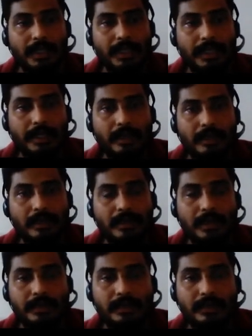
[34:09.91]
and
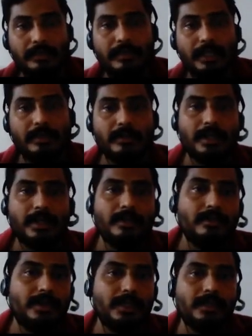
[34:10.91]
also when you are
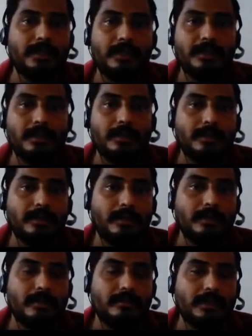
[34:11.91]
doing
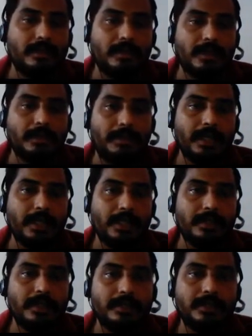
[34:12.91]
when you are
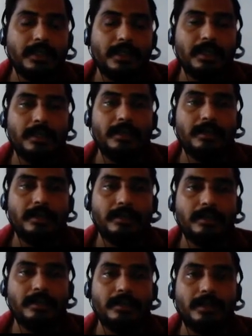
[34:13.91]
applying these
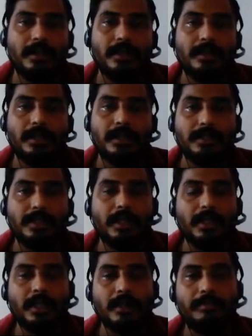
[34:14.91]
uh,
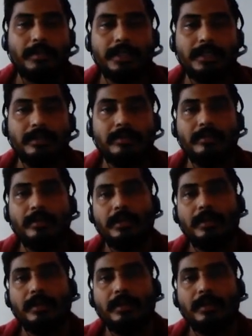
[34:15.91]
tensile or compressive,